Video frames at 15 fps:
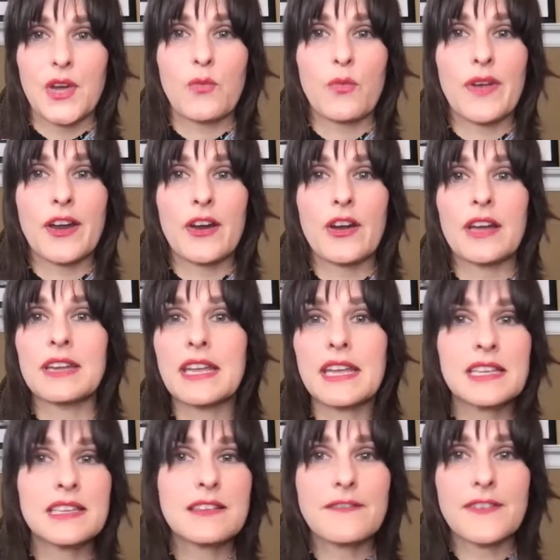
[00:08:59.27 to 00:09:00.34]
where an
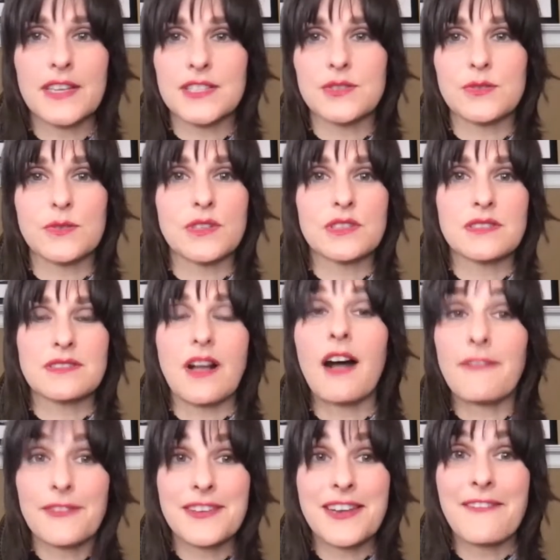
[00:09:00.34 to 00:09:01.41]
individual,
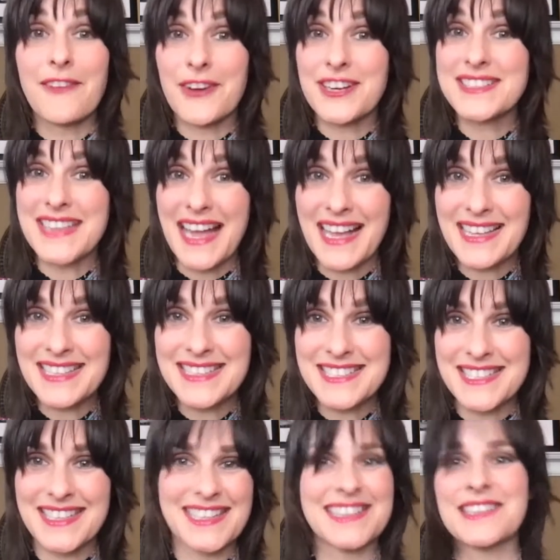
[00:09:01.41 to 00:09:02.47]
often a very
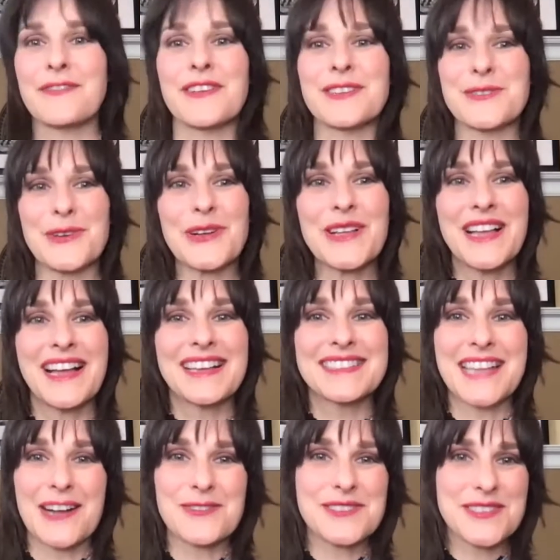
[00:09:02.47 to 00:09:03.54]
talented individual,
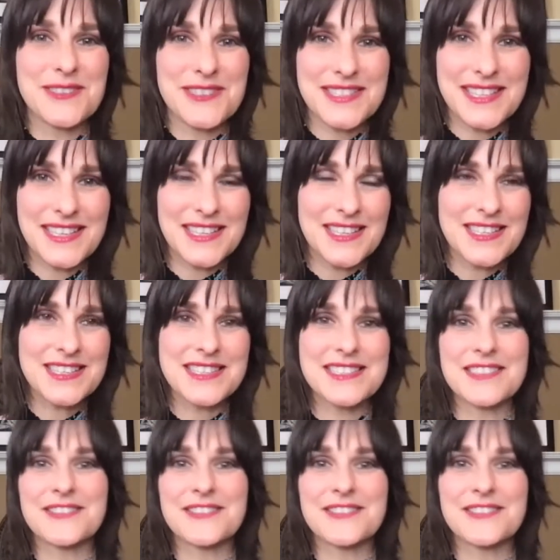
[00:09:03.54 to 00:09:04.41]
doubts their skills,